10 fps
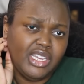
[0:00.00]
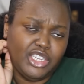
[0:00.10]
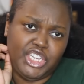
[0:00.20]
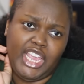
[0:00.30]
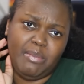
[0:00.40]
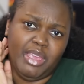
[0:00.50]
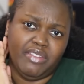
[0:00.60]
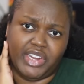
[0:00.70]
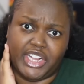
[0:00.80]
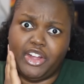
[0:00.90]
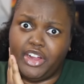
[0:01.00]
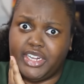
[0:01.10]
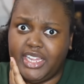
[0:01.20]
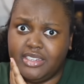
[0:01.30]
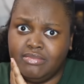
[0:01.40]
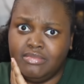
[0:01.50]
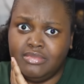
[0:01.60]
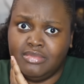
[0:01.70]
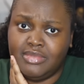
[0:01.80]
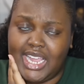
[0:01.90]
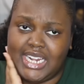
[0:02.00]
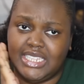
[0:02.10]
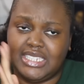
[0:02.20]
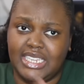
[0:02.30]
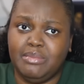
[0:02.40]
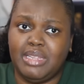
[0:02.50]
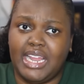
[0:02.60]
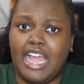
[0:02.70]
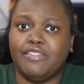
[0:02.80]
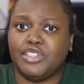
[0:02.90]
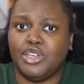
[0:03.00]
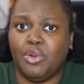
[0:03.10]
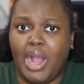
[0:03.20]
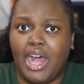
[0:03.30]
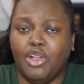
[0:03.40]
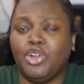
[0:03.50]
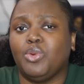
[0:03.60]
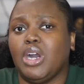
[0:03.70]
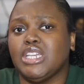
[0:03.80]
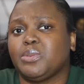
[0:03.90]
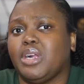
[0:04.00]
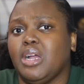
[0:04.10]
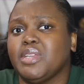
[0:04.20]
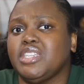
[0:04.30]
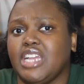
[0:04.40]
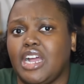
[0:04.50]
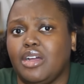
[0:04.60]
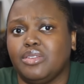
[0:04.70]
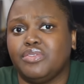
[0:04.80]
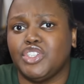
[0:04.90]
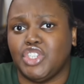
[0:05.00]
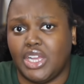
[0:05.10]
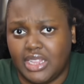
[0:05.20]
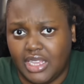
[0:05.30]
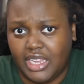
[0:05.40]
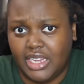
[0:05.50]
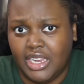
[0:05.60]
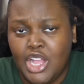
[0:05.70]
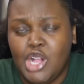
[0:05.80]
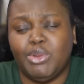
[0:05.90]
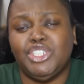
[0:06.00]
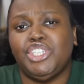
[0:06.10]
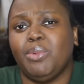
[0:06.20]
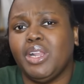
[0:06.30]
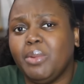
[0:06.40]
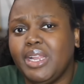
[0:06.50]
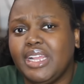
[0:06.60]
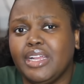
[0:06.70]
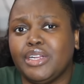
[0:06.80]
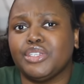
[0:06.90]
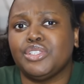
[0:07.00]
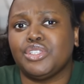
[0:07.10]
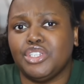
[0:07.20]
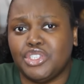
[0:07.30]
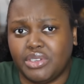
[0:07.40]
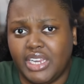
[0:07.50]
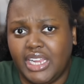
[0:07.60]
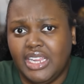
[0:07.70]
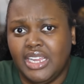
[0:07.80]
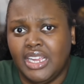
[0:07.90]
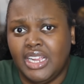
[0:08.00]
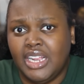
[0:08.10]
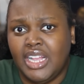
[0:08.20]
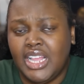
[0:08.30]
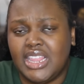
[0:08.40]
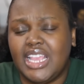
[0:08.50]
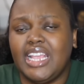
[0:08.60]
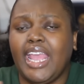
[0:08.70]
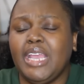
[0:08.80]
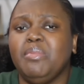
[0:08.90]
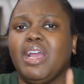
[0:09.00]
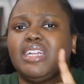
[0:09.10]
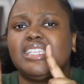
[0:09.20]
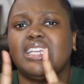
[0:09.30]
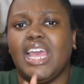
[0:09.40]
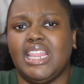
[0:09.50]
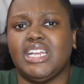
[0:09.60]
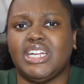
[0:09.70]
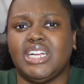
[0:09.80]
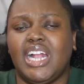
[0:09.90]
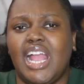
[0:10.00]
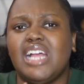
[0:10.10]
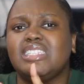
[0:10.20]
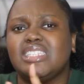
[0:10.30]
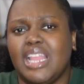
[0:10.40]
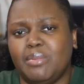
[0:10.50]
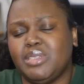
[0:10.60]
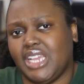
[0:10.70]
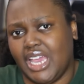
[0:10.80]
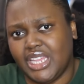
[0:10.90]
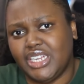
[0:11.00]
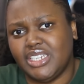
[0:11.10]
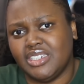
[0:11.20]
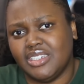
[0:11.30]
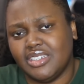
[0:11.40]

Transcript: She came in very guarded, and it seemed that after a while, her walls were coming down for Jonathan. When she went away to get her surgery, they came back together and slept together.